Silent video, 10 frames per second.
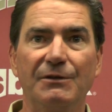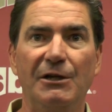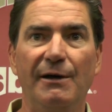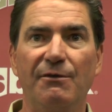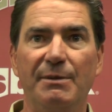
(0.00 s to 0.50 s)
You
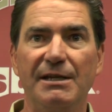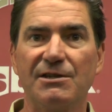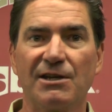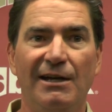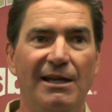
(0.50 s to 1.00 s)
know,
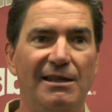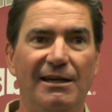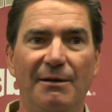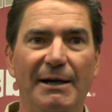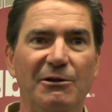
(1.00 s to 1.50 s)
everybody's
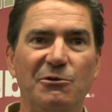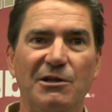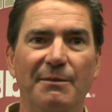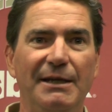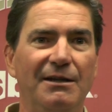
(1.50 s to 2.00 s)
thinking about who's
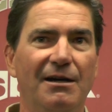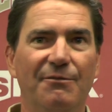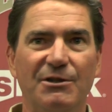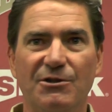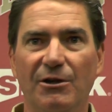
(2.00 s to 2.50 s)
going to be in the
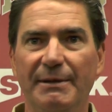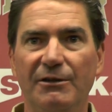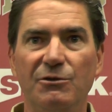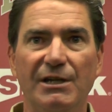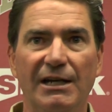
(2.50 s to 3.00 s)
conference
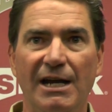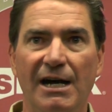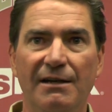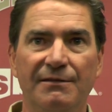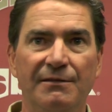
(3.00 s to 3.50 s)
tournament and who's going to
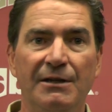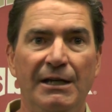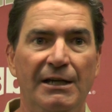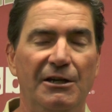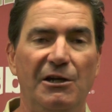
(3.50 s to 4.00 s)
not, and
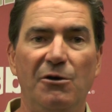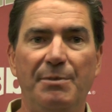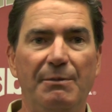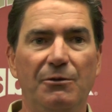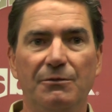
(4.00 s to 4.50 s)
you know,
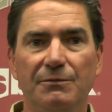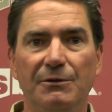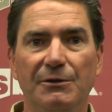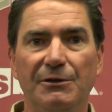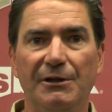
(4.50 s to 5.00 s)
people
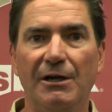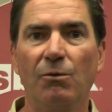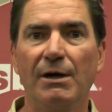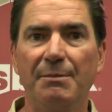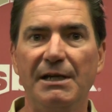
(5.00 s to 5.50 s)
are going to
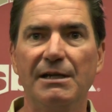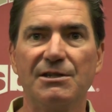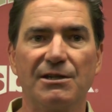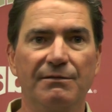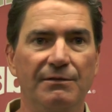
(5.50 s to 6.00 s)
want to beat
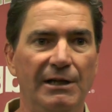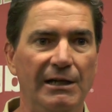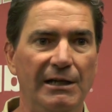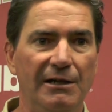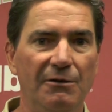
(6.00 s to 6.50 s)
us,
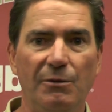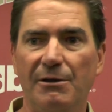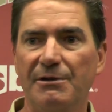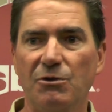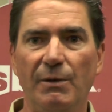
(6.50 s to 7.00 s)
and
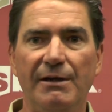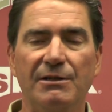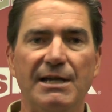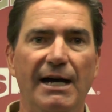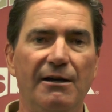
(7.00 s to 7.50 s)
whether it's a win or
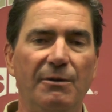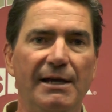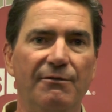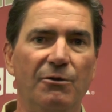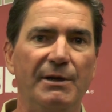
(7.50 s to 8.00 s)
tie or
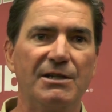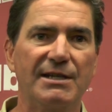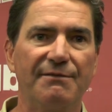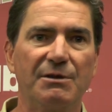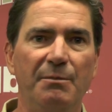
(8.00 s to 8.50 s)
whatever, we just
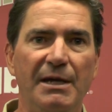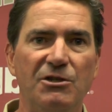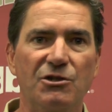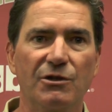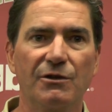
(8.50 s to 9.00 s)
have to make
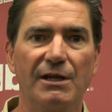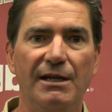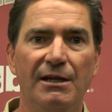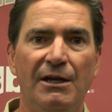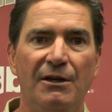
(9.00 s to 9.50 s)
sure
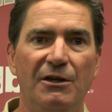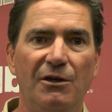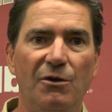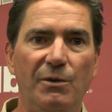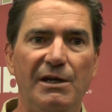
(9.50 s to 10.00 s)
that,
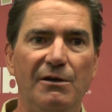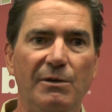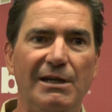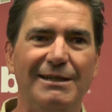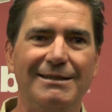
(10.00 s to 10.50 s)
you know,
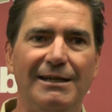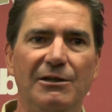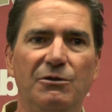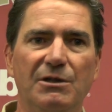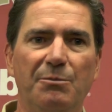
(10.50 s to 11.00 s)
we
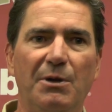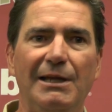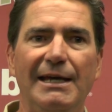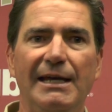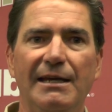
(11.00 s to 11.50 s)
continue to
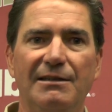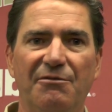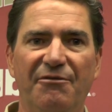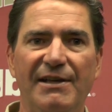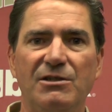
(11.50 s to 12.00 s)
play
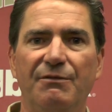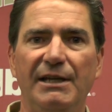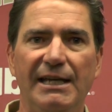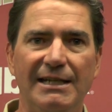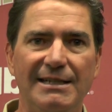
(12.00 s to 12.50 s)

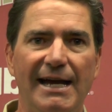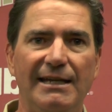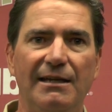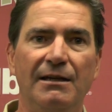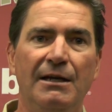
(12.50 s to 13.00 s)
defensively and
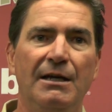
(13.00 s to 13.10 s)
attacking